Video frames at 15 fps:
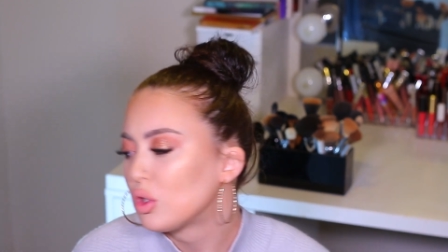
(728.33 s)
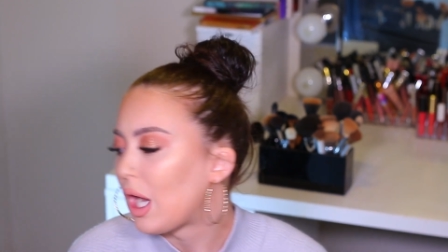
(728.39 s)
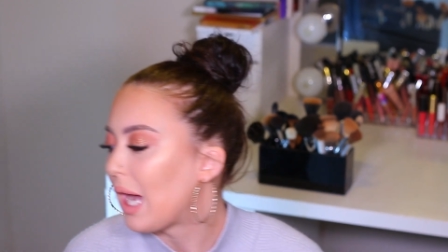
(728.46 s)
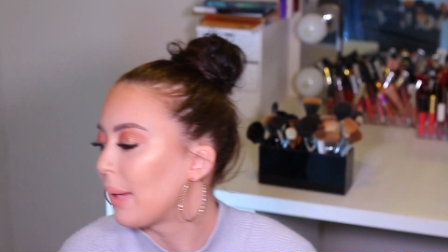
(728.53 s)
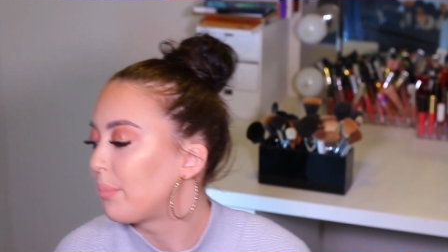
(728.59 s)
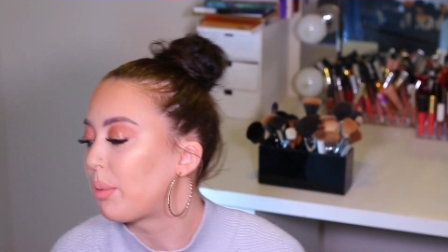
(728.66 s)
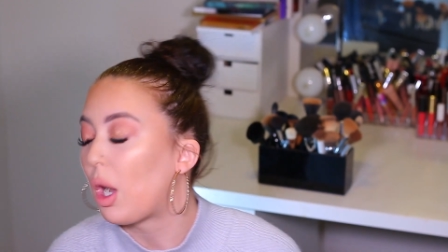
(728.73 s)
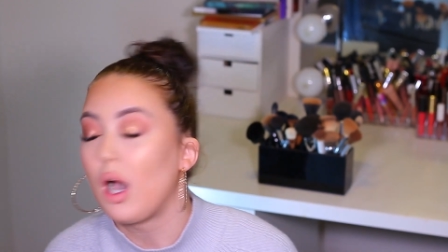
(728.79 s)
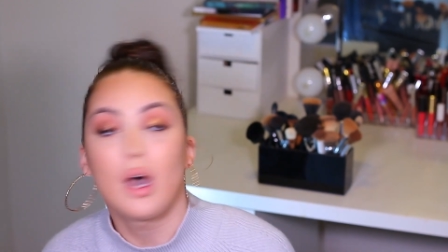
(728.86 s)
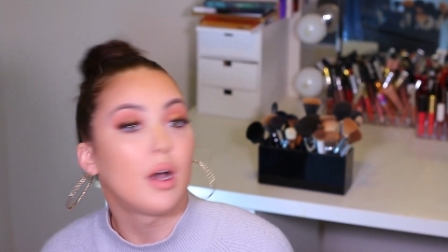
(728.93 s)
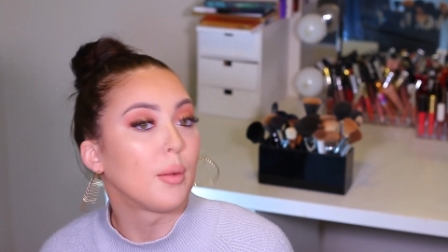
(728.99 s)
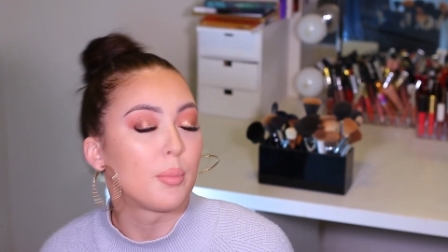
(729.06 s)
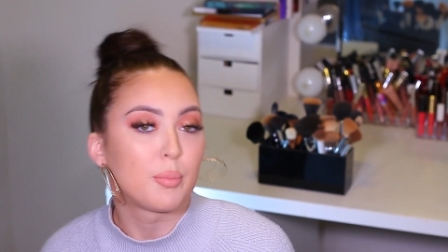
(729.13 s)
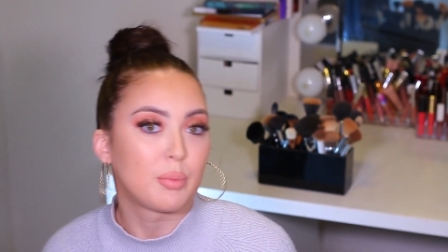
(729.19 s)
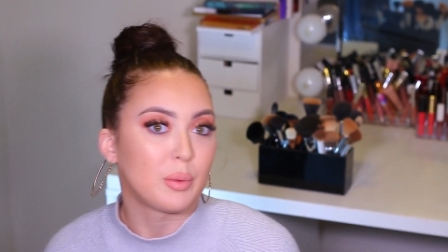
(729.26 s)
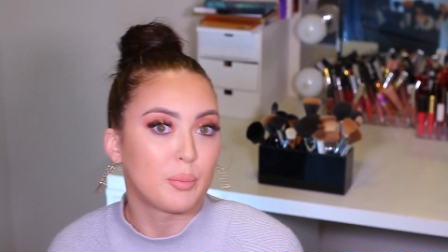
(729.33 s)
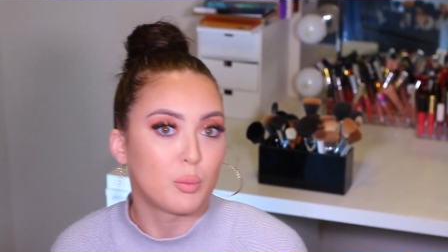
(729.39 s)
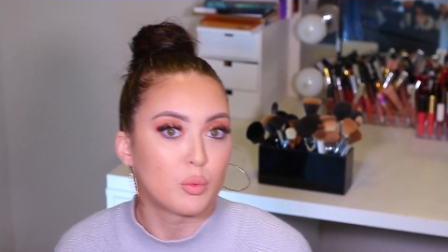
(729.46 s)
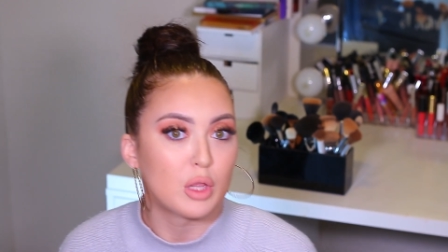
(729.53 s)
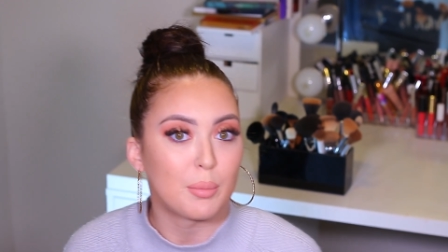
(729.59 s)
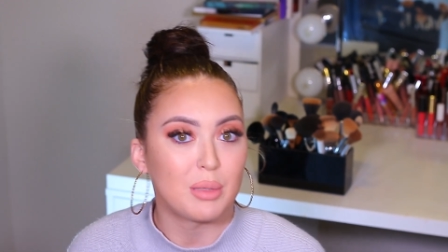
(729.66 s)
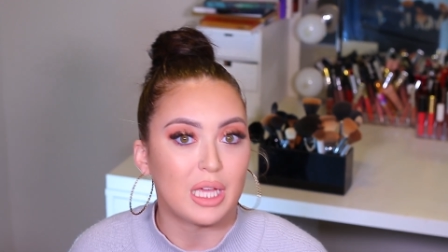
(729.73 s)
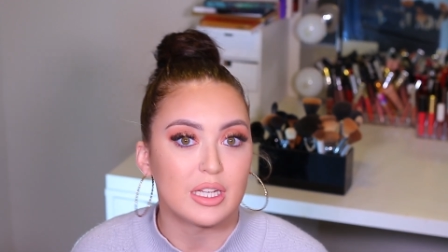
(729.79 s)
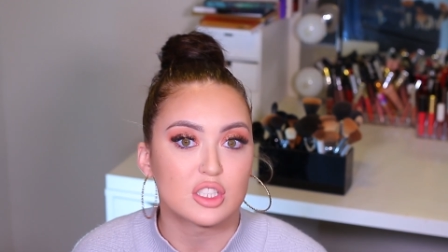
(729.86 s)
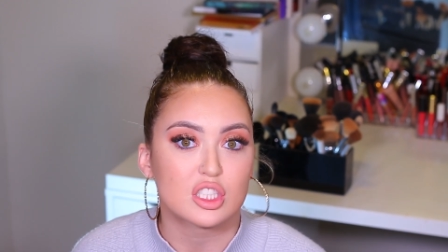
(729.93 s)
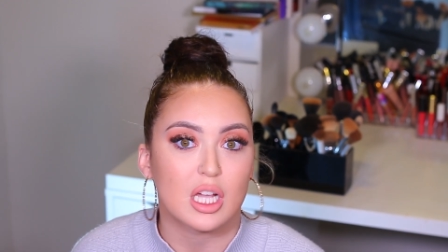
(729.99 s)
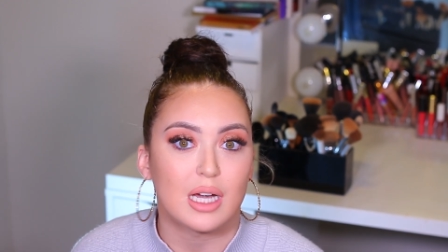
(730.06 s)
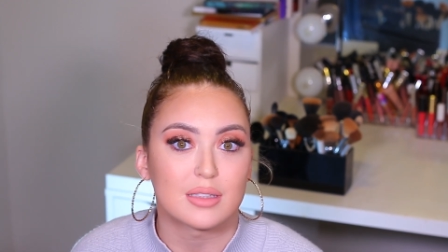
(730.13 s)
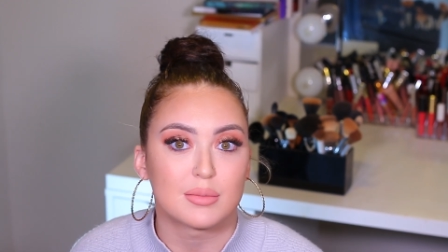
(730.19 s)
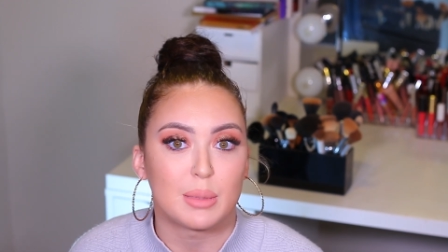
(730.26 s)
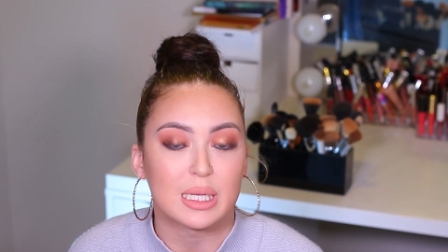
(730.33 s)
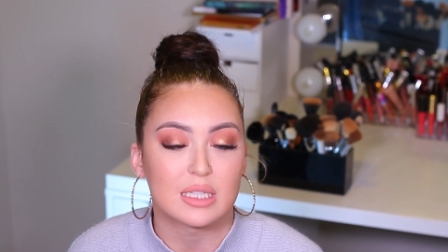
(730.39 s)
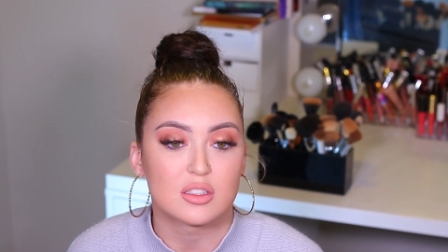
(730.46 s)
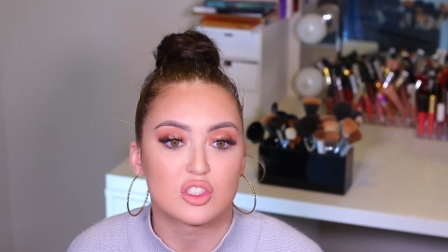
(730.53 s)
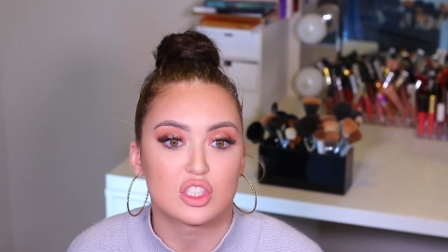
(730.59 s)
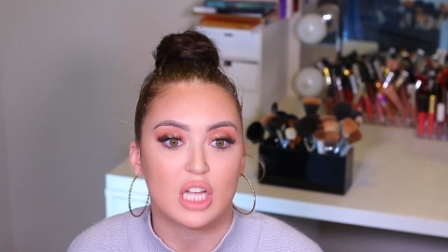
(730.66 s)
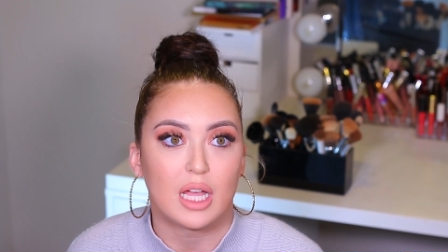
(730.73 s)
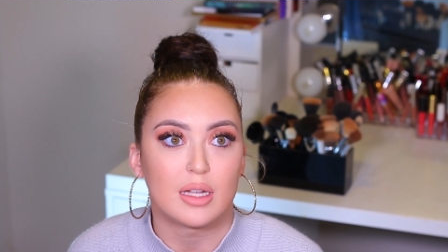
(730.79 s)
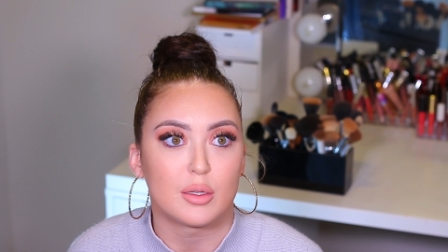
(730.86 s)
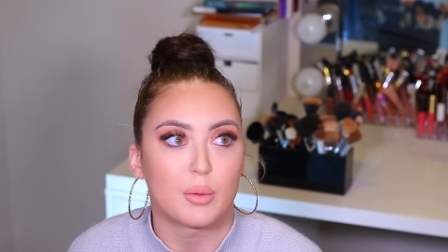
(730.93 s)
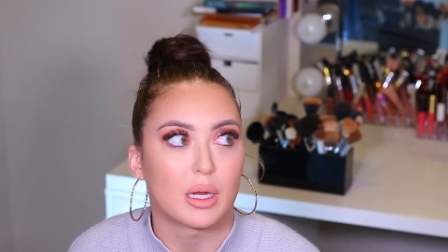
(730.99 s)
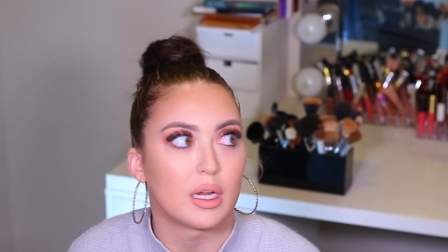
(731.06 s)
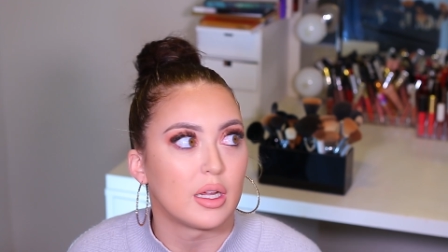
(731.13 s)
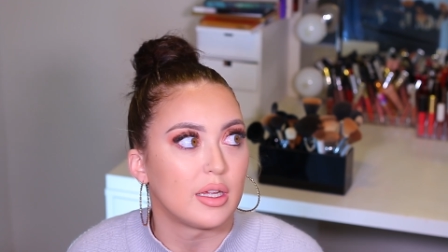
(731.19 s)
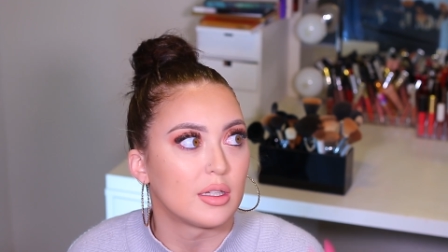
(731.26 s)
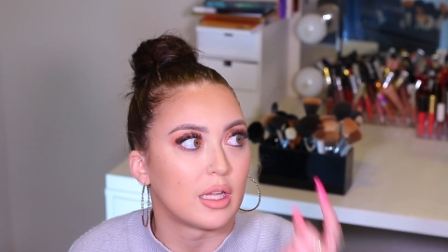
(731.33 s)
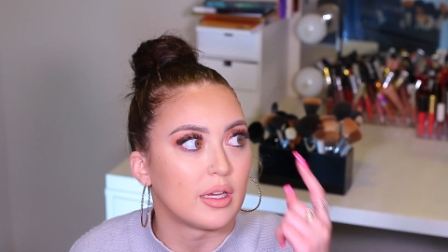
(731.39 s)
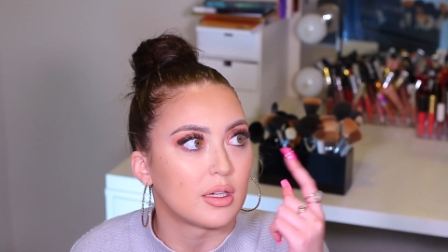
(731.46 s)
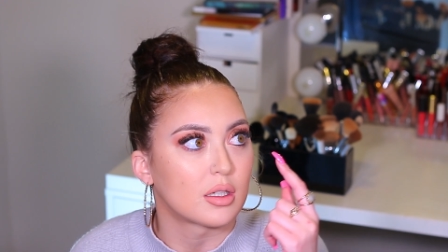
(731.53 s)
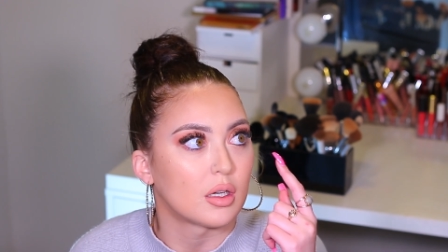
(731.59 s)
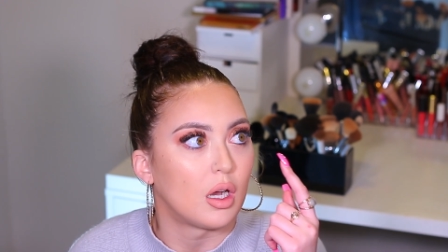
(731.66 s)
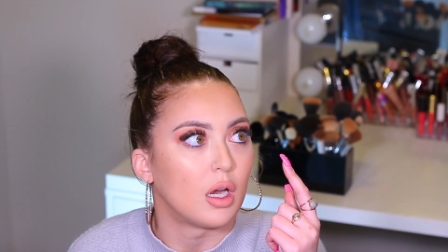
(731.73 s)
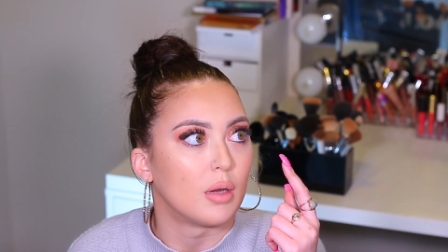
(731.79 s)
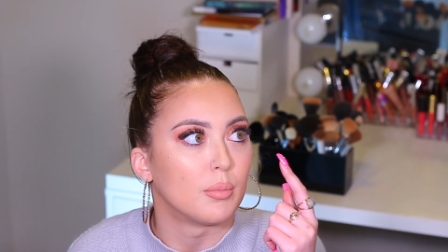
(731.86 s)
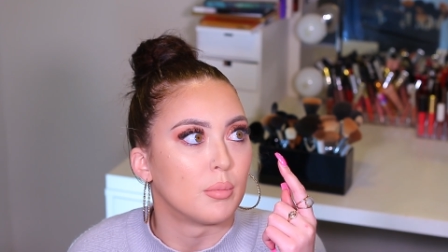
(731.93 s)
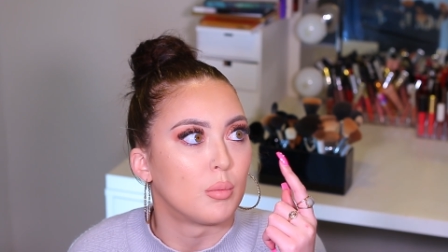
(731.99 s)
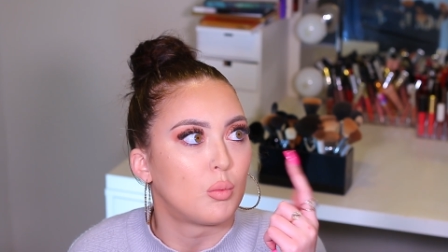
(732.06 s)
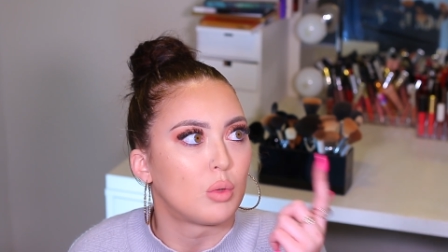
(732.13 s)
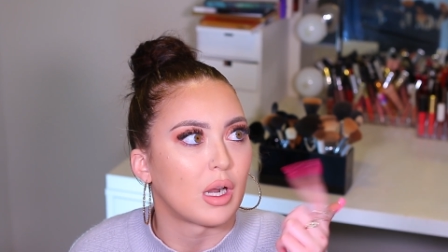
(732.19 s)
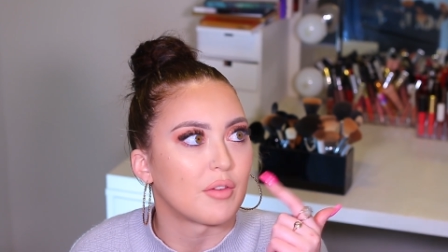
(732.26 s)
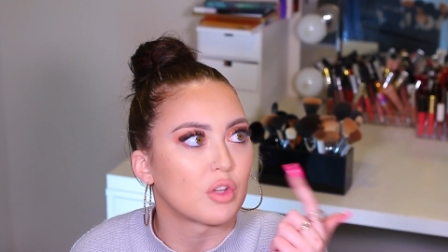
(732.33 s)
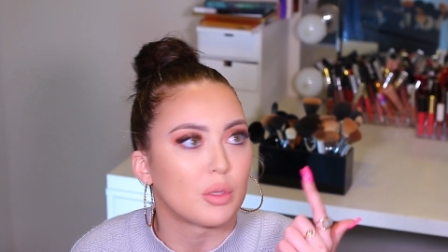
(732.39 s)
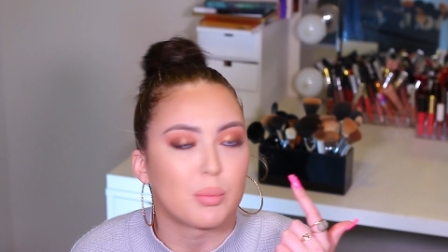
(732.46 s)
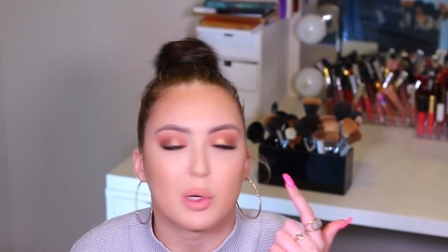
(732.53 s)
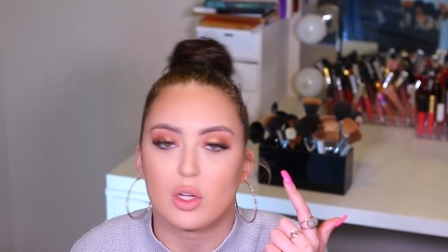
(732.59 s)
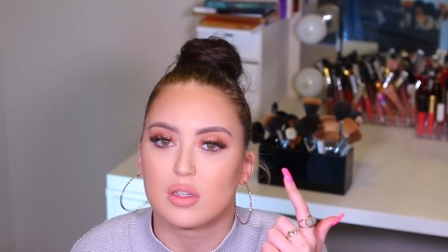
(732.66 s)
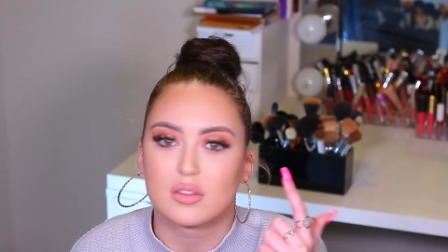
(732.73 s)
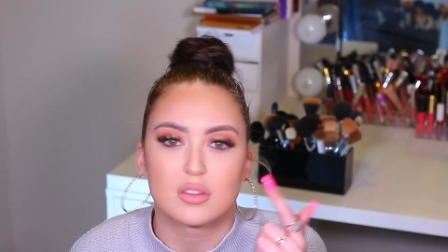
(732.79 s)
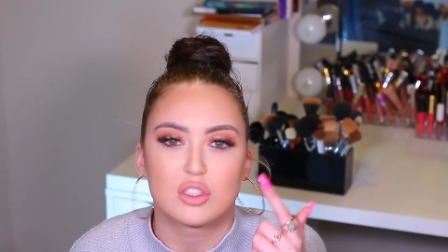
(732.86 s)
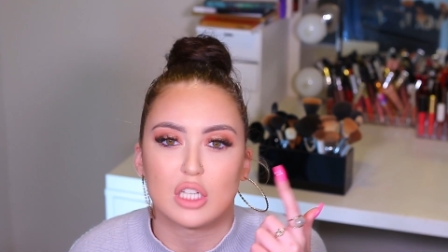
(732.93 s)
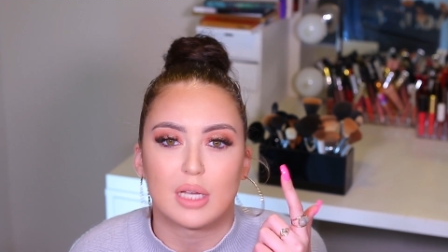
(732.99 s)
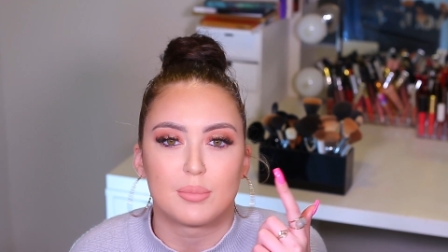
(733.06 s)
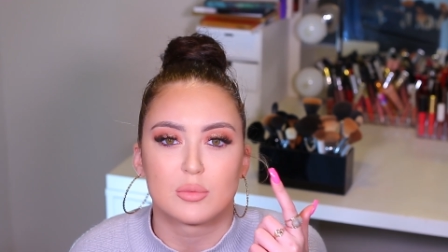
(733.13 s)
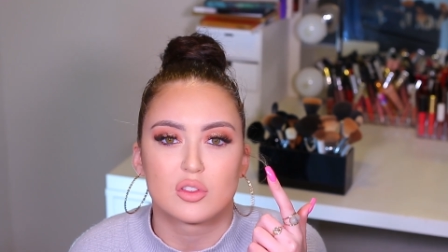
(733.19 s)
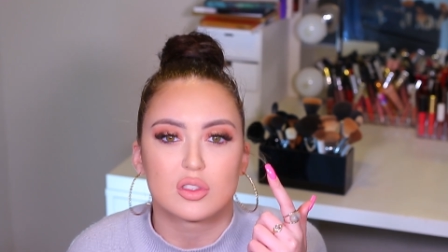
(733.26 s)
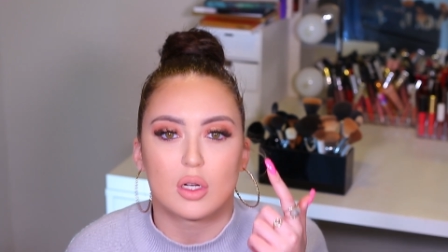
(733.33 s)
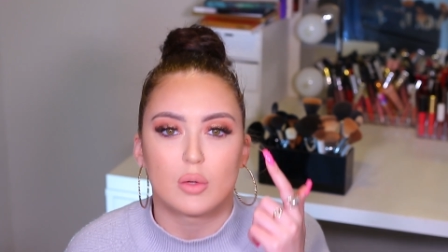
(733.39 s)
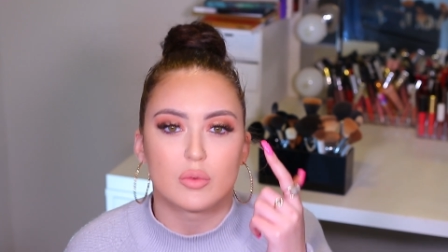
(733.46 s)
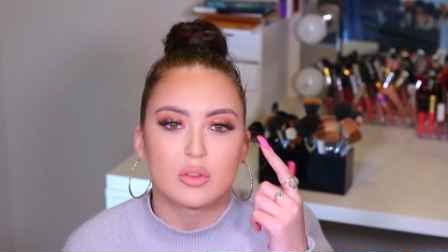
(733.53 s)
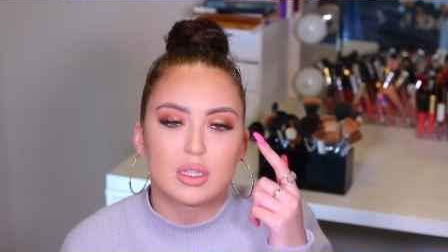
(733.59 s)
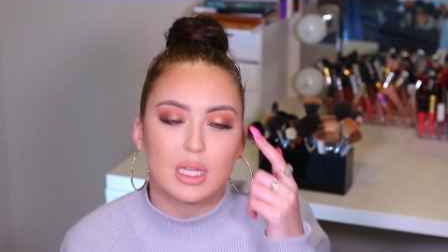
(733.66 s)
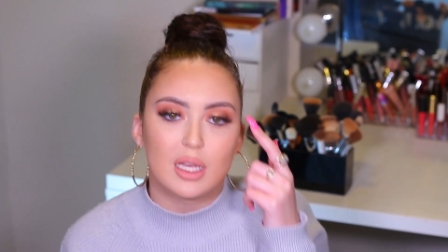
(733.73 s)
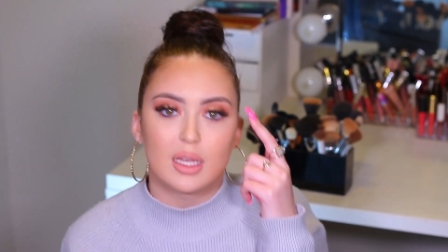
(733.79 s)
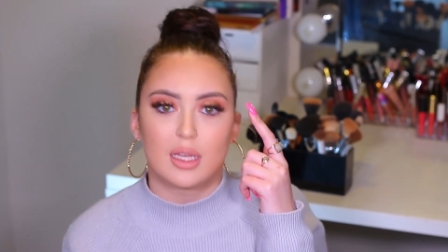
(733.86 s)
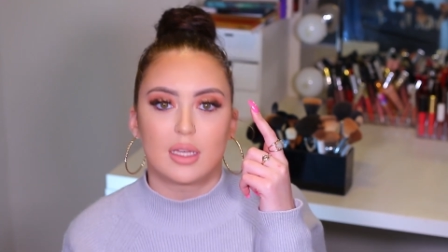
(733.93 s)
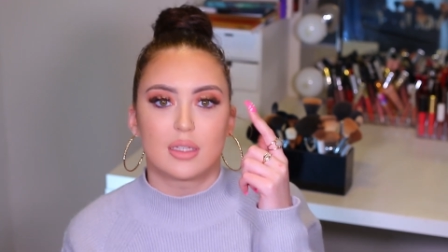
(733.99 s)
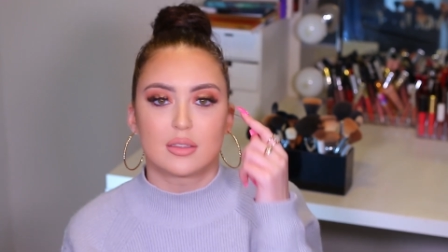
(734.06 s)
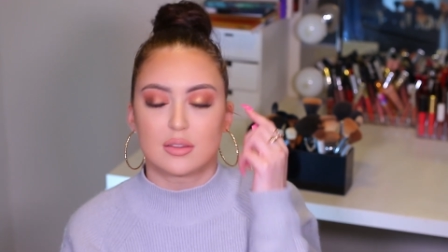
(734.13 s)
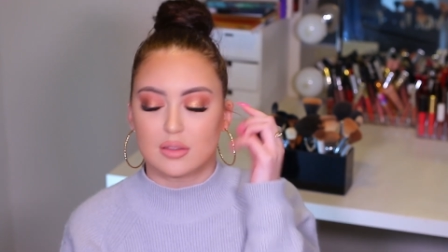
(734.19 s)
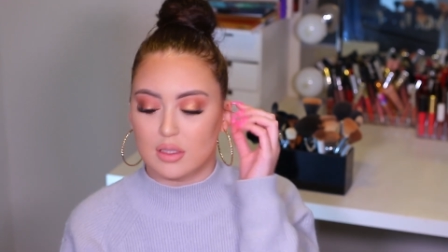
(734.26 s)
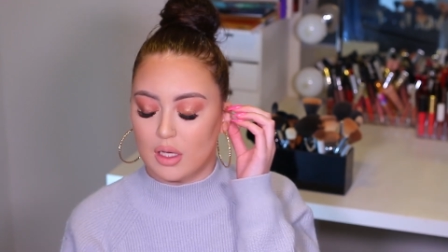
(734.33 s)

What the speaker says: I bought the BH Cosmetics January, whatever the birth gemstone thing is.